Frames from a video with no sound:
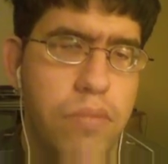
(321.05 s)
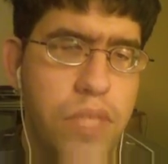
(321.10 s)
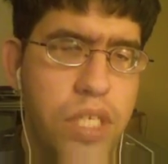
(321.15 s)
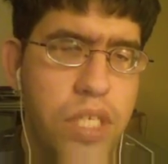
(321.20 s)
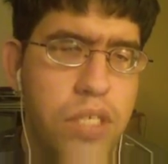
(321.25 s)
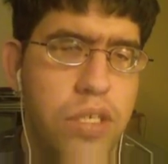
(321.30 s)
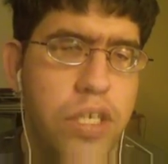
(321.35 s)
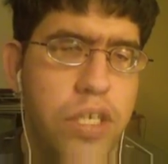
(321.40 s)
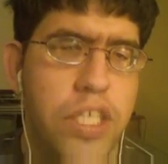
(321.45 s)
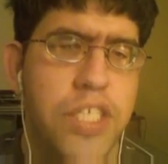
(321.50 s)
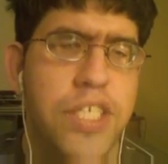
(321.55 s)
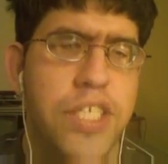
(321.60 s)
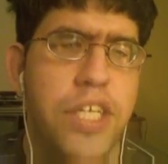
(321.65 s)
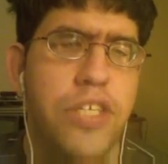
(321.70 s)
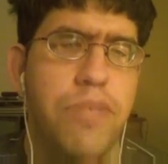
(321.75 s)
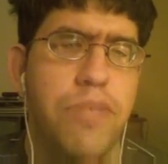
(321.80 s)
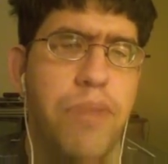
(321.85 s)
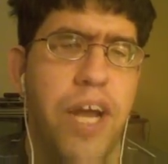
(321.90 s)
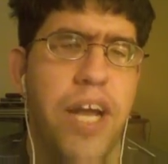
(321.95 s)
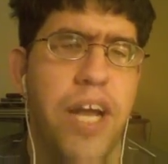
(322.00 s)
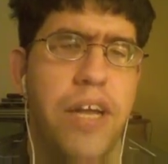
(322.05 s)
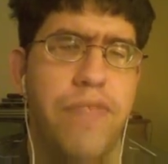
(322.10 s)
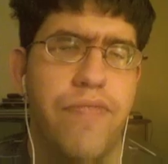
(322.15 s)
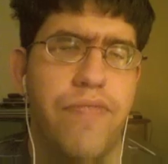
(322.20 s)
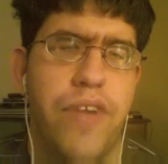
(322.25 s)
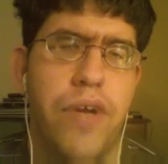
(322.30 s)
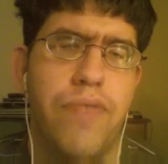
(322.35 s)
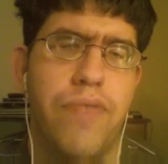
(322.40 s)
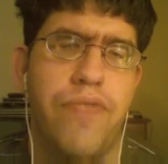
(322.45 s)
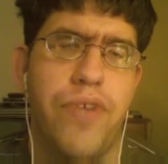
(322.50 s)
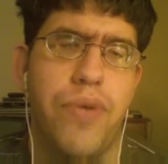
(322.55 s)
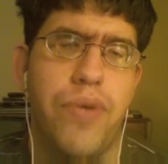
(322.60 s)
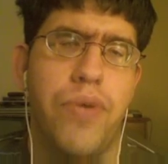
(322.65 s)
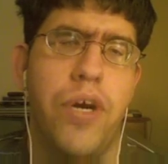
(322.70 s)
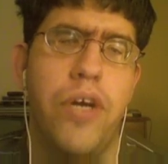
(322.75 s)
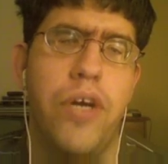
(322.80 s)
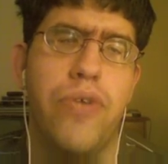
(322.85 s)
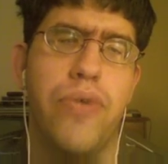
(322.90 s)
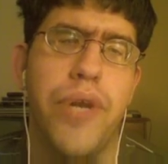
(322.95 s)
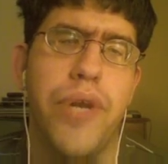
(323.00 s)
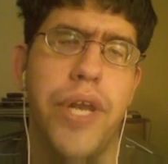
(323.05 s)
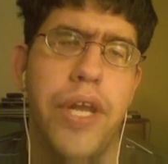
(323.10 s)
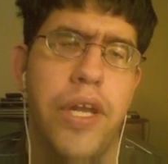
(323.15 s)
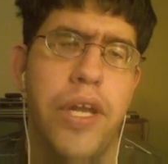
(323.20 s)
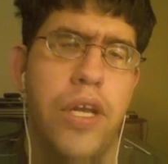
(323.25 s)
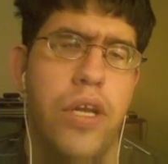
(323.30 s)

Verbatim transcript: It's going to set you back a fair few hundred.